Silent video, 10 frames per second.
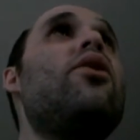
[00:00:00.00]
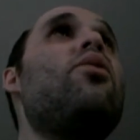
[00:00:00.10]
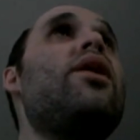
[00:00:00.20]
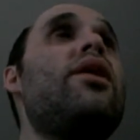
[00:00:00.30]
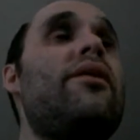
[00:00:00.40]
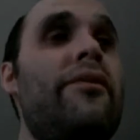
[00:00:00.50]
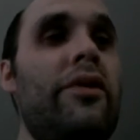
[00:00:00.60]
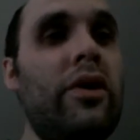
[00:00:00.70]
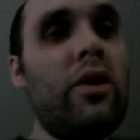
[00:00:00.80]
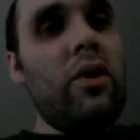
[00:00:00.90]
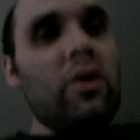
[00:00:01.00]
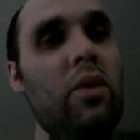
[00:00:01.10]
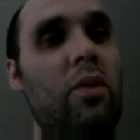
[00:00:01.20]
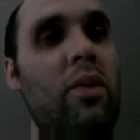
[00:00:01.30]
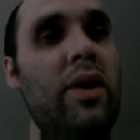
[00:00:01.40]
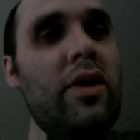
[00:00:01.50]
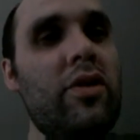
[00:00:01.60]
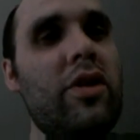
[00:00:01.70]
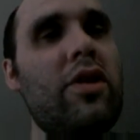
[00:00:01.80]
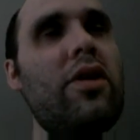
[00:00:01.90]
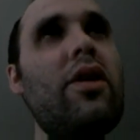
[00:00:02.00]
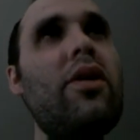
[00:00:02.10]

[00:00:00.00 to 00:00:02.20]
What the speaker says: when it's just